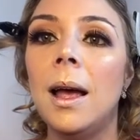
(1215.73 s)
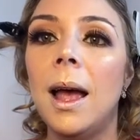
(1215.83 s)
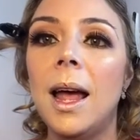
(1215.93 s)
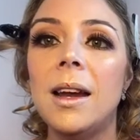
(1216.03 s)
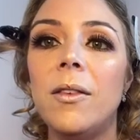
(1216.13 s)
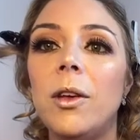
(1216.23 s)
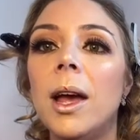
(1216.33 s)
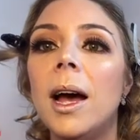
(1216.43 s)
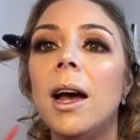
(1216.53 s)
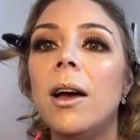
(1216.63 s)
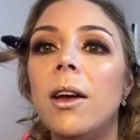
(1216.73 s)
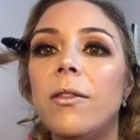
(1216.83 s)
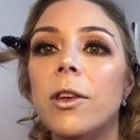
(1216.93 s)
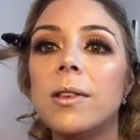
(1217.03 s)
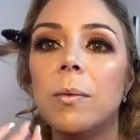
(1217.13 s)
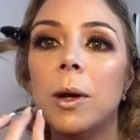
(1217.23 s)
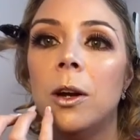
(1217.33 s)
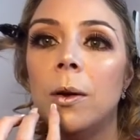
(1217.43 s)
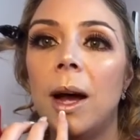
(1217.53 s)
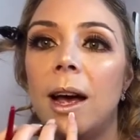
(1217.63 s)
And if you're someone
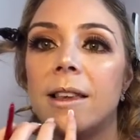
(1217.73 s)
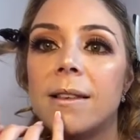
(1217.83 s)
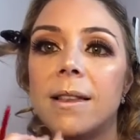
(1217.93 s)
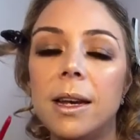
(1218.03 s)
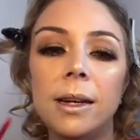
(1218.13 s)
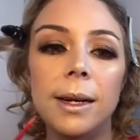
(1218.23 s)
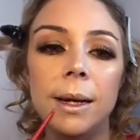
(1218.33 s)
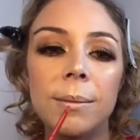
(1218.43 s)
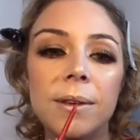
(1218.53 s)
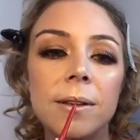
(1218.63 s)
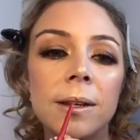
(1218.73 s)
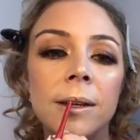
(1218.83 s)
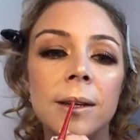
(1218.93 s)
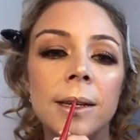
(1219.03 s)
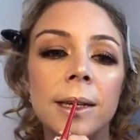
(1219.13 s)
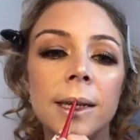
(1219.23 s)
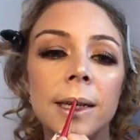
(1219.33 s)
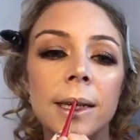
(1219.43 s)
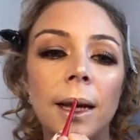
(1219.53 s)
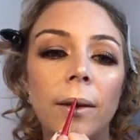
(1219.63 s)
who has thin lips,
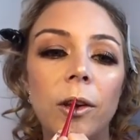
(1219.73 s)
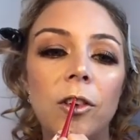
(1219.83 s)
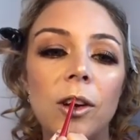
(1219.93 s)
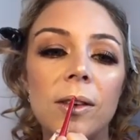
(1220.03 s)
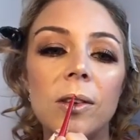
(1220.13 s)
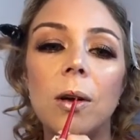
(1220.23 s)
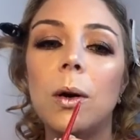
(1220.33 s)
if you just go